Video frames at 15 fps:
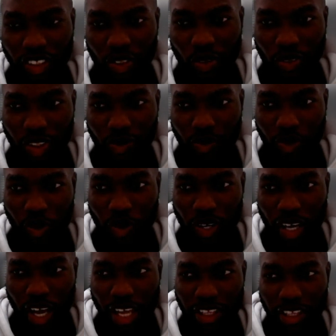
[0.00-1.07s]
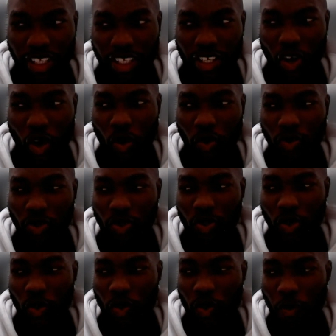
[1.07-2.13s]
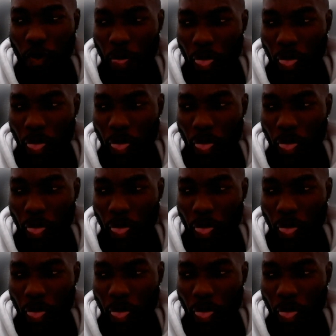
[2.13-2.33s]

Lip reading: to explore. I think also